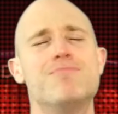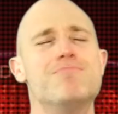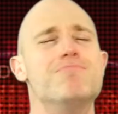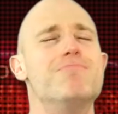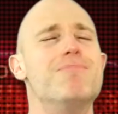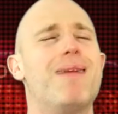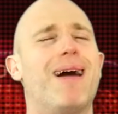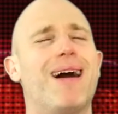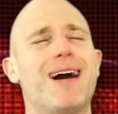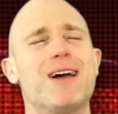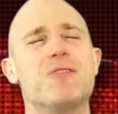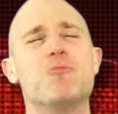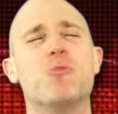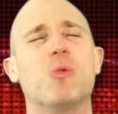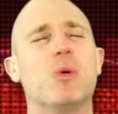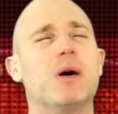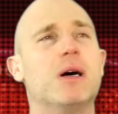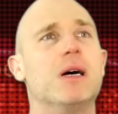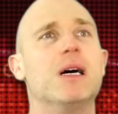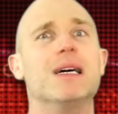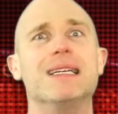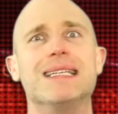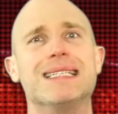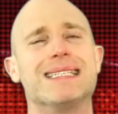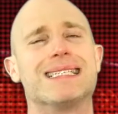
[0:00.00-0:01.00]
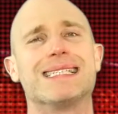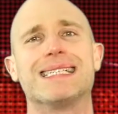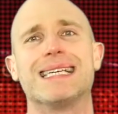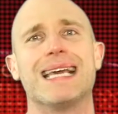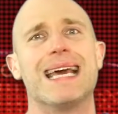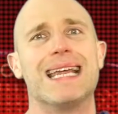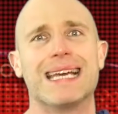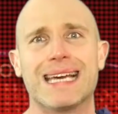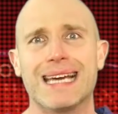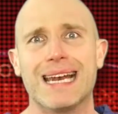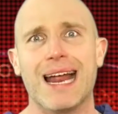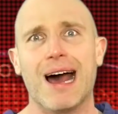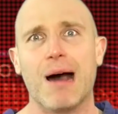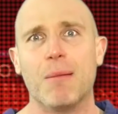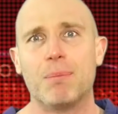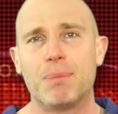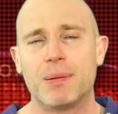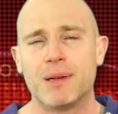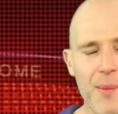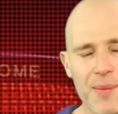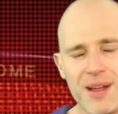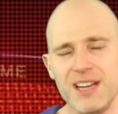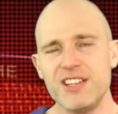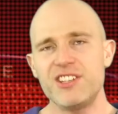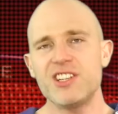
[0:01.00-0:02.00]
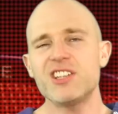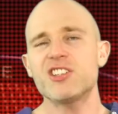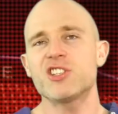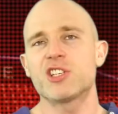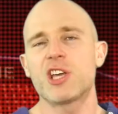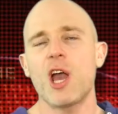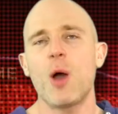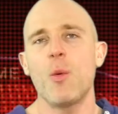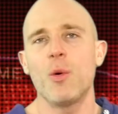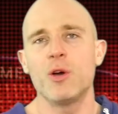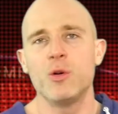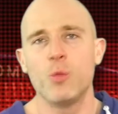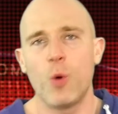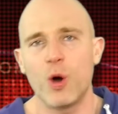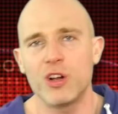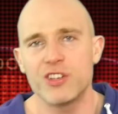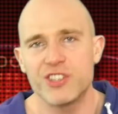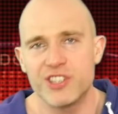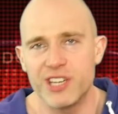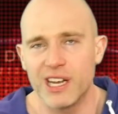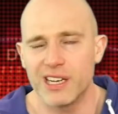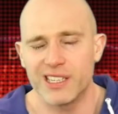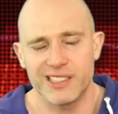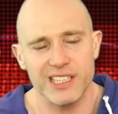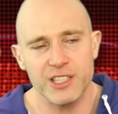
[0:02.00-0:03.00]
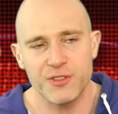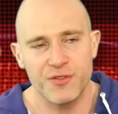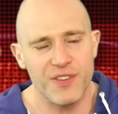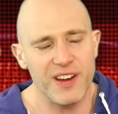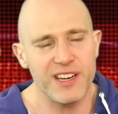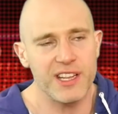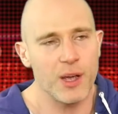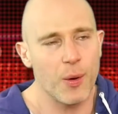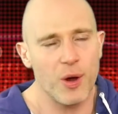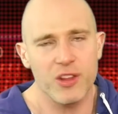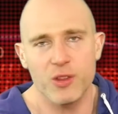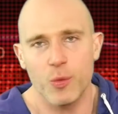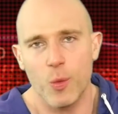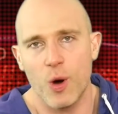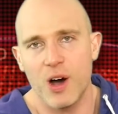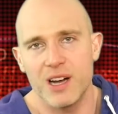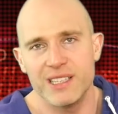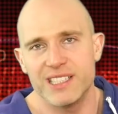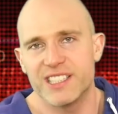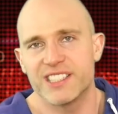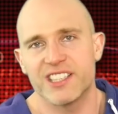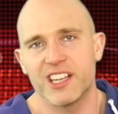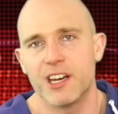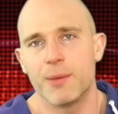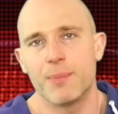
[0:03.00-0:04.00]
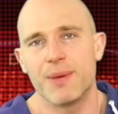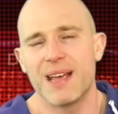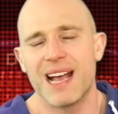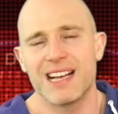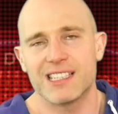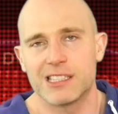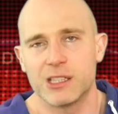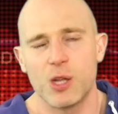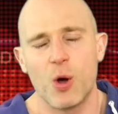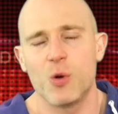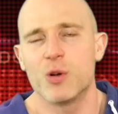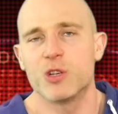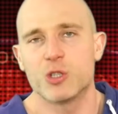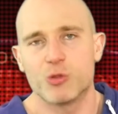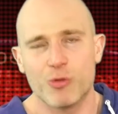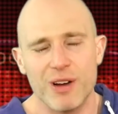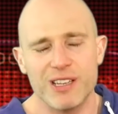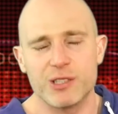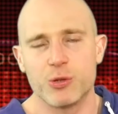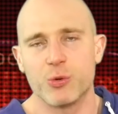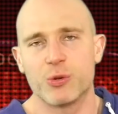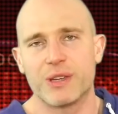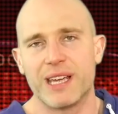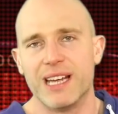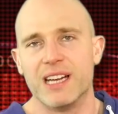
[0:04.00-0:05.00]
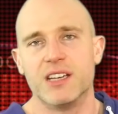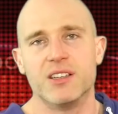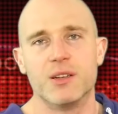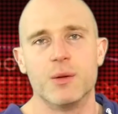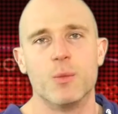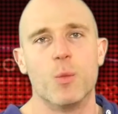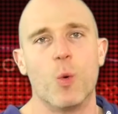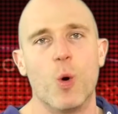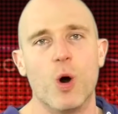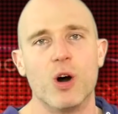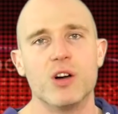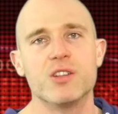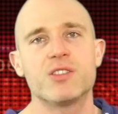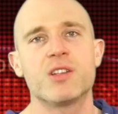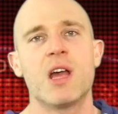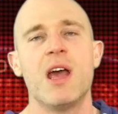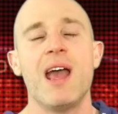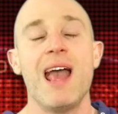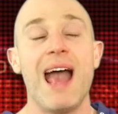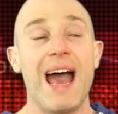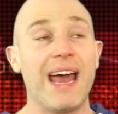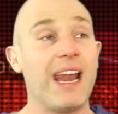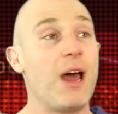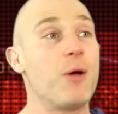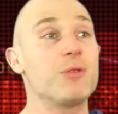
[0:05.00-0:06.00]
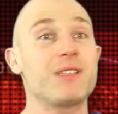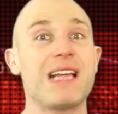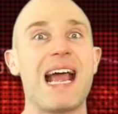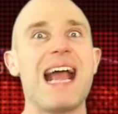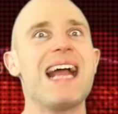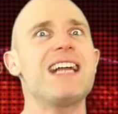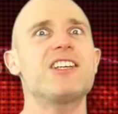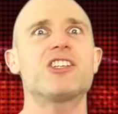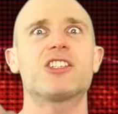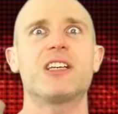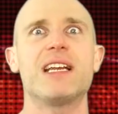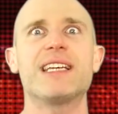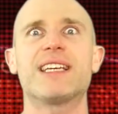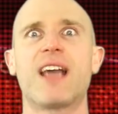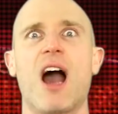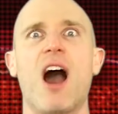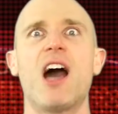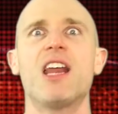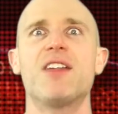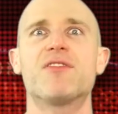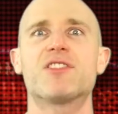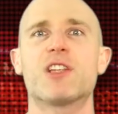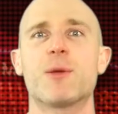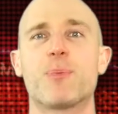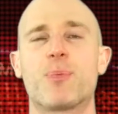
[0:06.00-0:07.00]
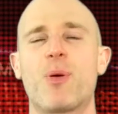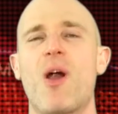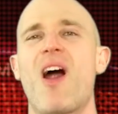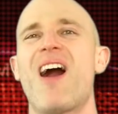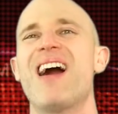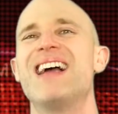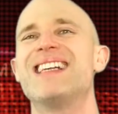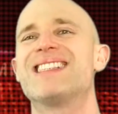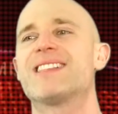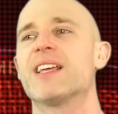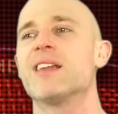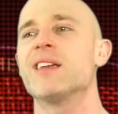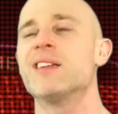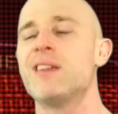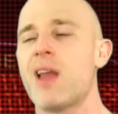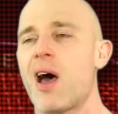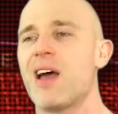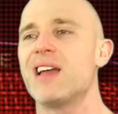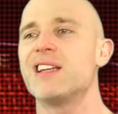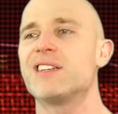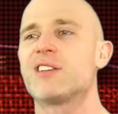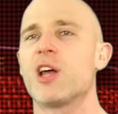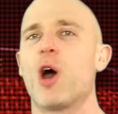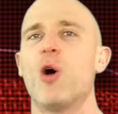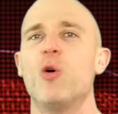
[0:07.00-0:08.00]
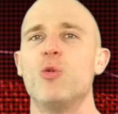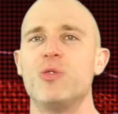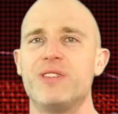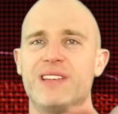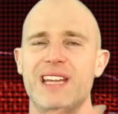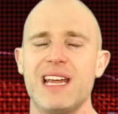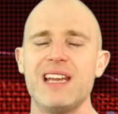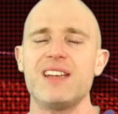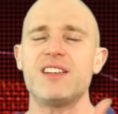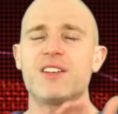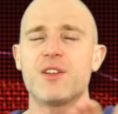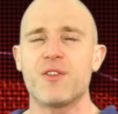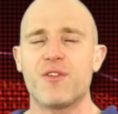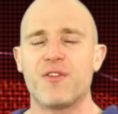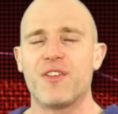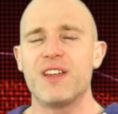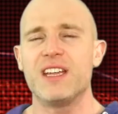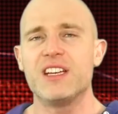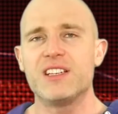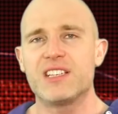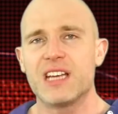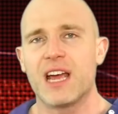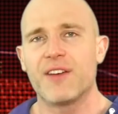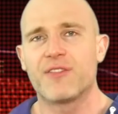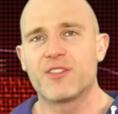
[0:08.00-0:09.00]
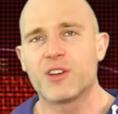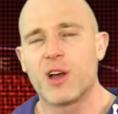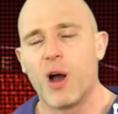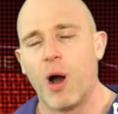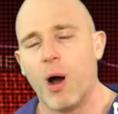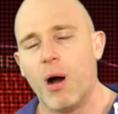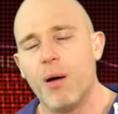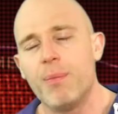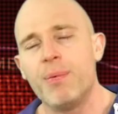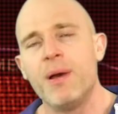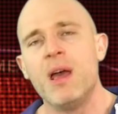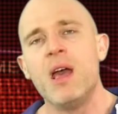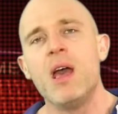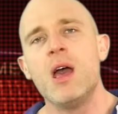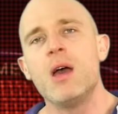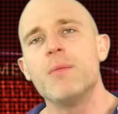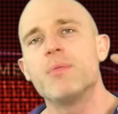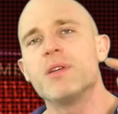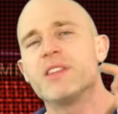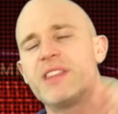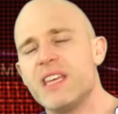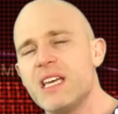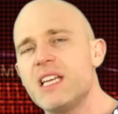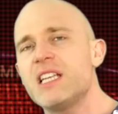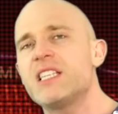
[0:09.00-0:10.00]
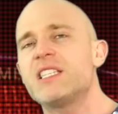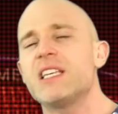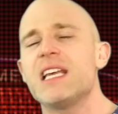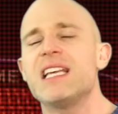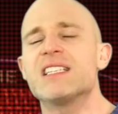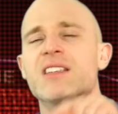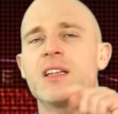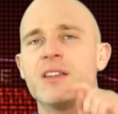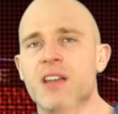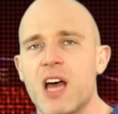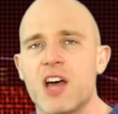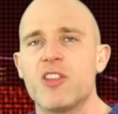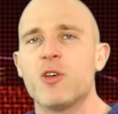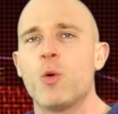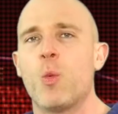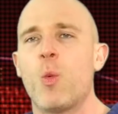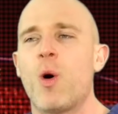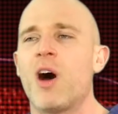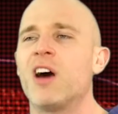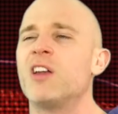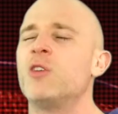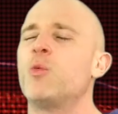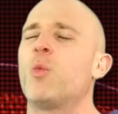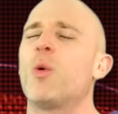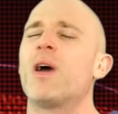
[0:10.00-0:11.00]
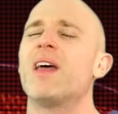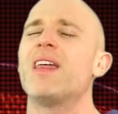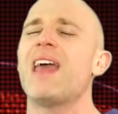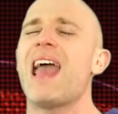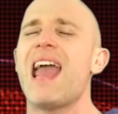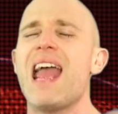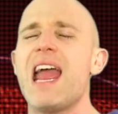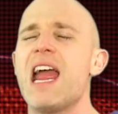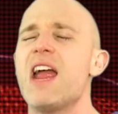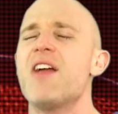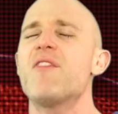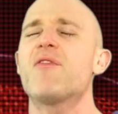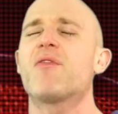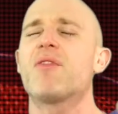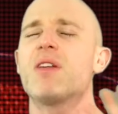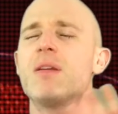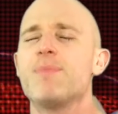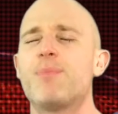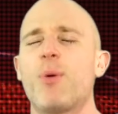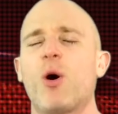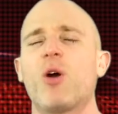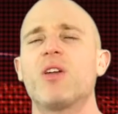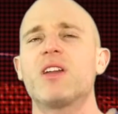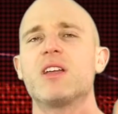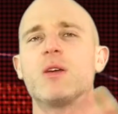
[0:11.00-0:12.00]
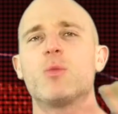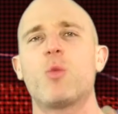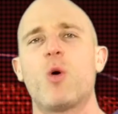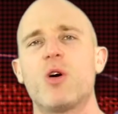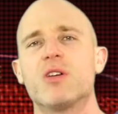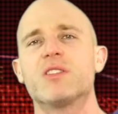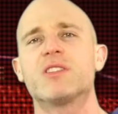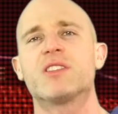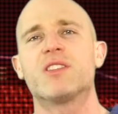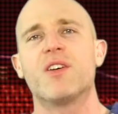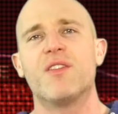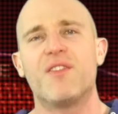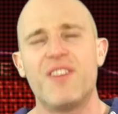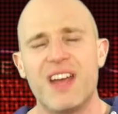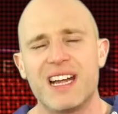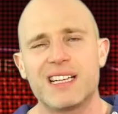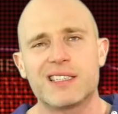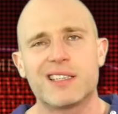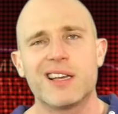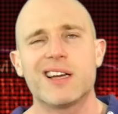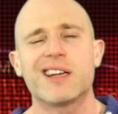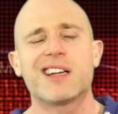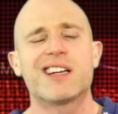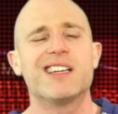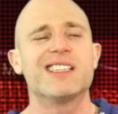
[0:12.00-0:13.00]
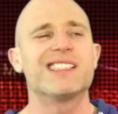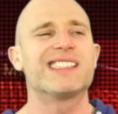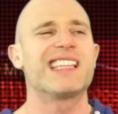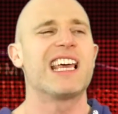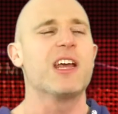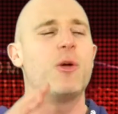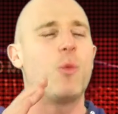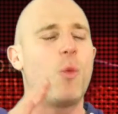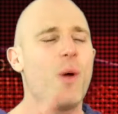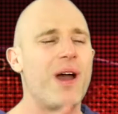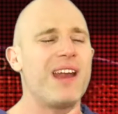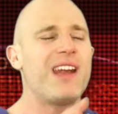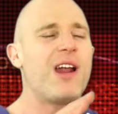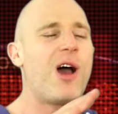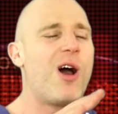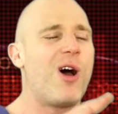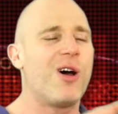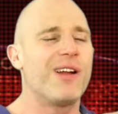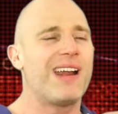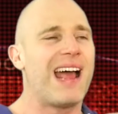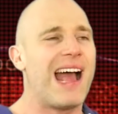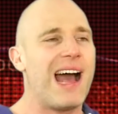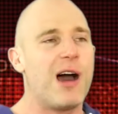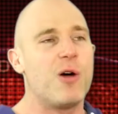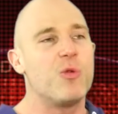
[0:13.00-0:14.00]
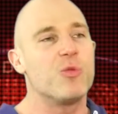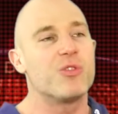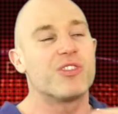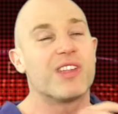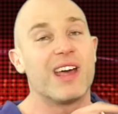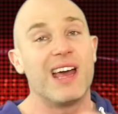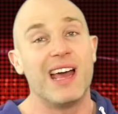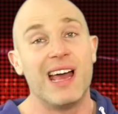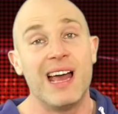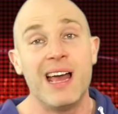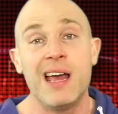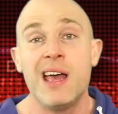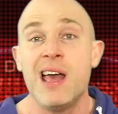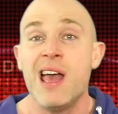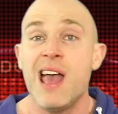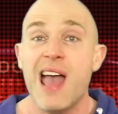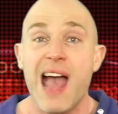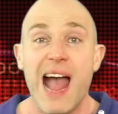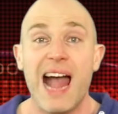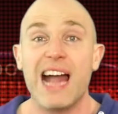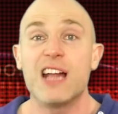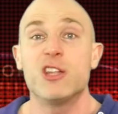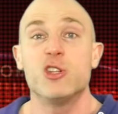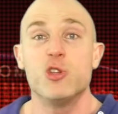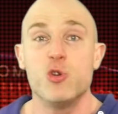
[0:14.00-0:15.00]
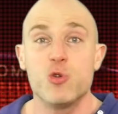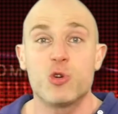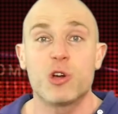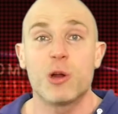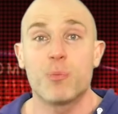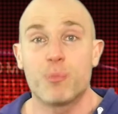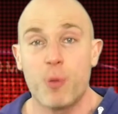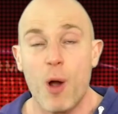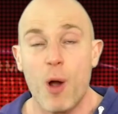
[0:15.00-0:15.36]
My word, it's getting it up. I mean, just go and watch it, because this video otherwise is gonna be as long as Wrestle Kingdom was, and I was actually kind of surprised that Naito did defeat Jeff Cobb, but this is another one where everybody was the victor because they went on out there, and you could